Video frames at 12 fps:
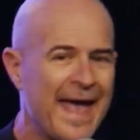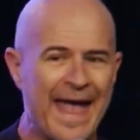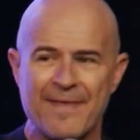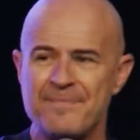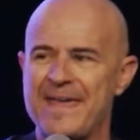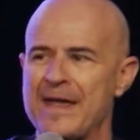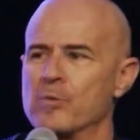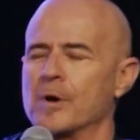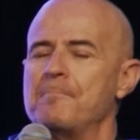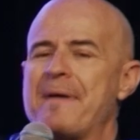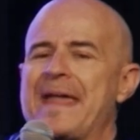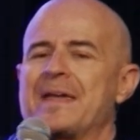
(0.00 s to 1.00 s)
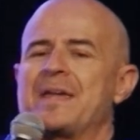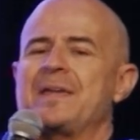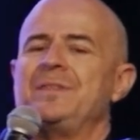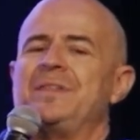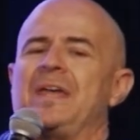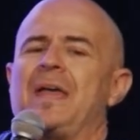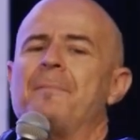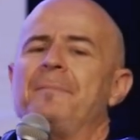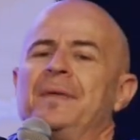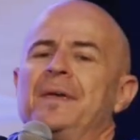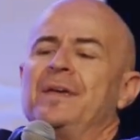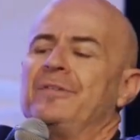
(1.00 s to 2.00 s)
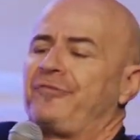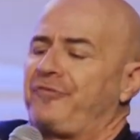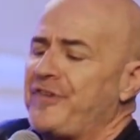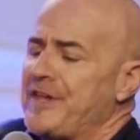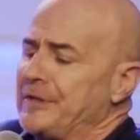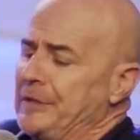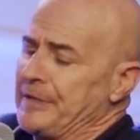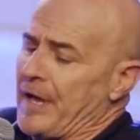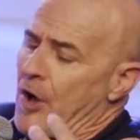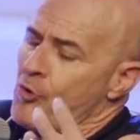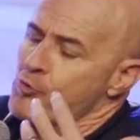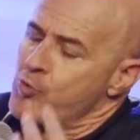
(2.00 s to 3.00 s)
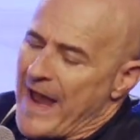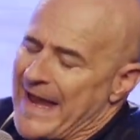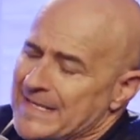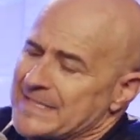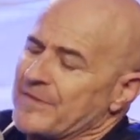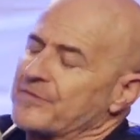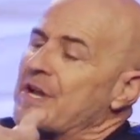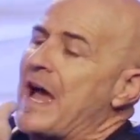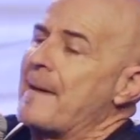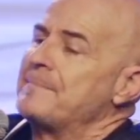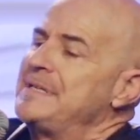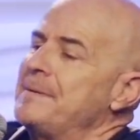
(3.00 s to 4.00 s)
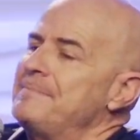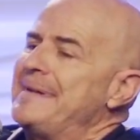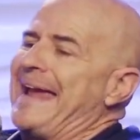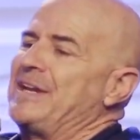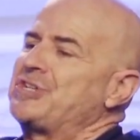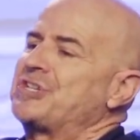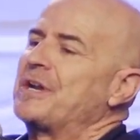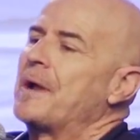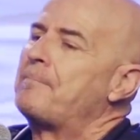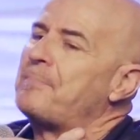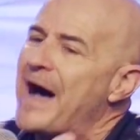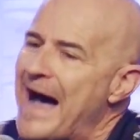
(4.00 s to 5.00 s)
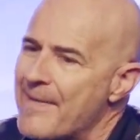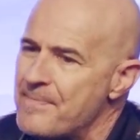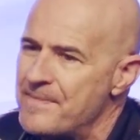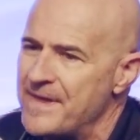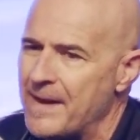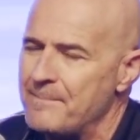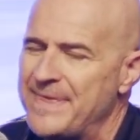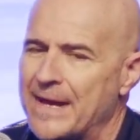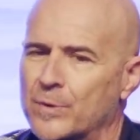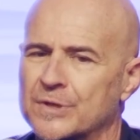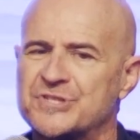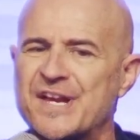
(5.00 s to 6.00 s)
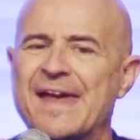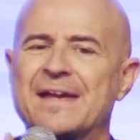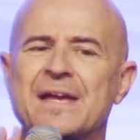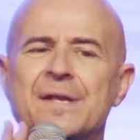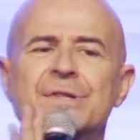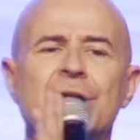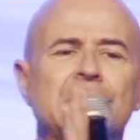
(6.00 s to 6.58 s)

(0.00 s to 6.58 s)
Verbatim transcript: and they were making them feel a weight of condemnation upon them. They were taking